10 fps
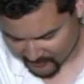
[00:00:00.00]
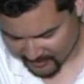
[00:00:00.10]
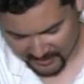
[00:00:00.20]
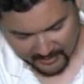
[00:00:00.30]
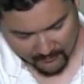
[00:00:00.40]
The one
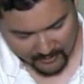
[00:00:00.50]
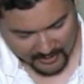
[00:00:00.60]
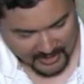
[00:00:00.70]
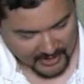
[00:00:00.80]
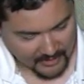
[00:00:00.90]
thing that
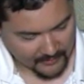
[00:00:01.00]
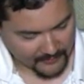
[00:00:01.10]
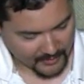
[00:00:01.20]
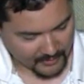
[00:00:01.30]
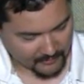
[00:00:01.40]
really kind
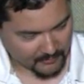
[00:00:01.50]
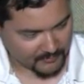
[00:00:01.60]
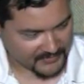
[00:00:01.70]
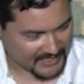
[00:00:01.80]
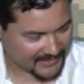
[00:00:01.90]
of
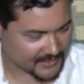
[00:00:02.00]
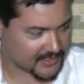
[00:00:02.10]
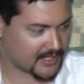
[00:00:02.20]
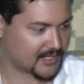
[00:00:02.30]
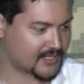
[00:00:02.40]
set this
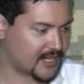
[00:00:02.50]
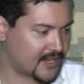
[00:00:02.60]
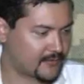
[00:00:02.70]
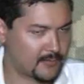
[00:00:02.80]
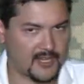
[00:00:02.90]
gun
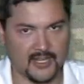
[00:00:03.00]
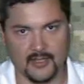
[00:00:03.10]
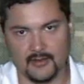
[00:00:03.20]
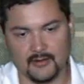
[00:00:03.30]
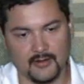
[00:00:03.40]
aside from any
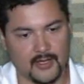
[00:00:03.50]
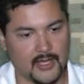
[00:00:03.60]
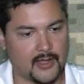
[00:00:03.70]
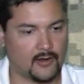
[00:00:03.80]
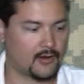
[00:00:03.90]
other
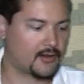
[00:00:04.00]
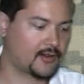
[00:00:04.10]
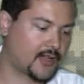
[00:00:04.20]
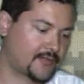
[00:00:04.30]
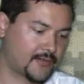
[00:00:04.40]

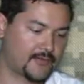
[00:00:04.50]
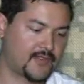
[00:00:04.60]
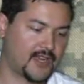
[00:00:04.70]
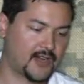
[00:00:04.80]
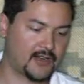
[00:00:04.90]
AR I've ever
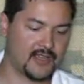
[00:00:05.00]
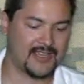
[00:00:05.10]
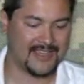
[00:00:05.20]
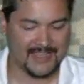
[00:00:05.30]
fired